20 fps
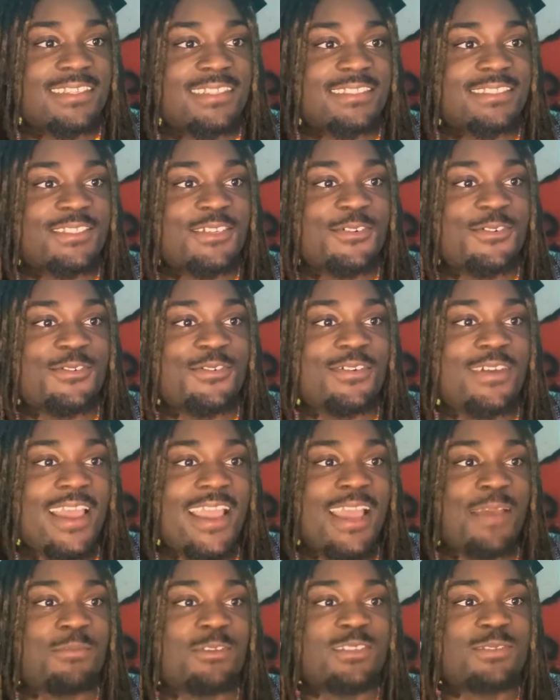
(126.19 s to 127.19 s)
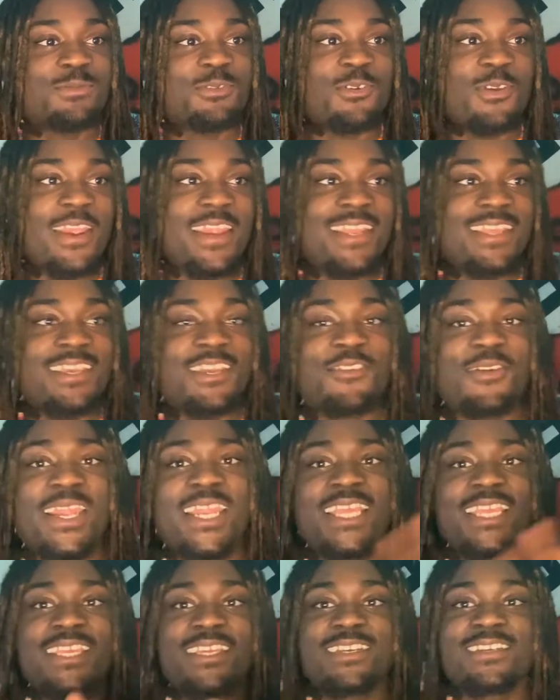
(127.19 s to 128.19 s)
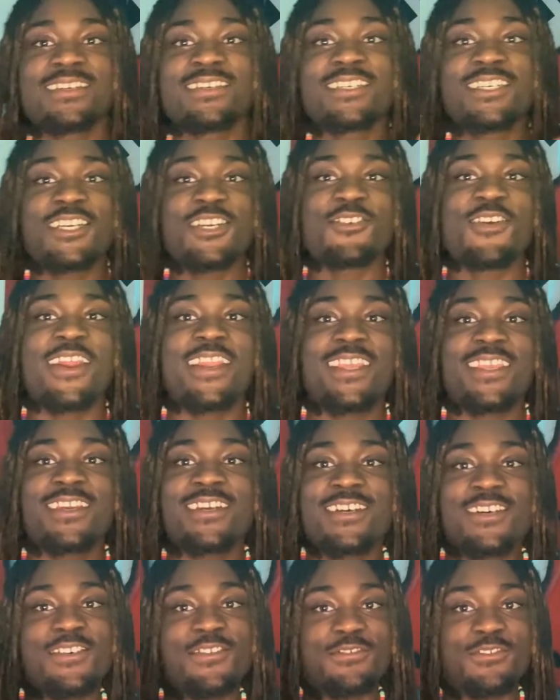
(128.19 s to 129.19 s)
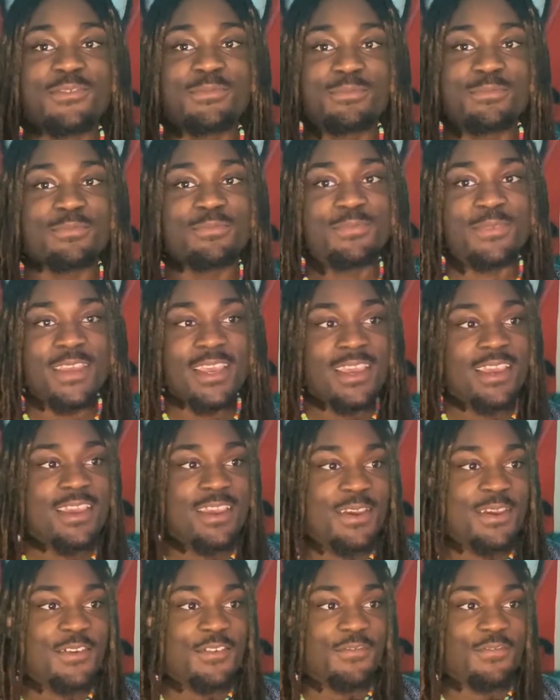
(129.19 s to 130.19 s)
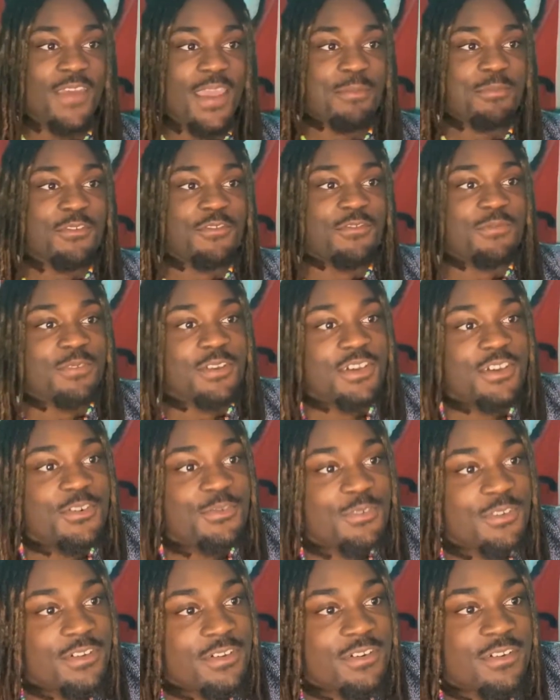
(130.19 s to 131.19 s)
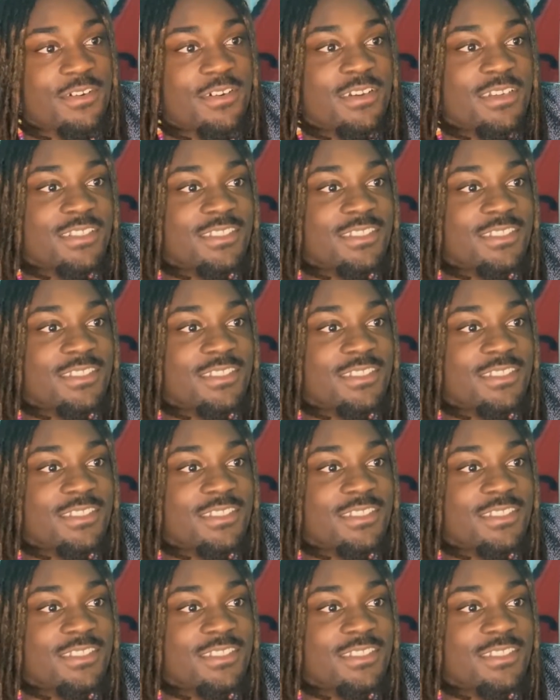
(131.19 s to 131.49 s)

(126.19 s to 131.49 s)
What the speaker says: So I got me some good gradient of some fabric from Goodwill.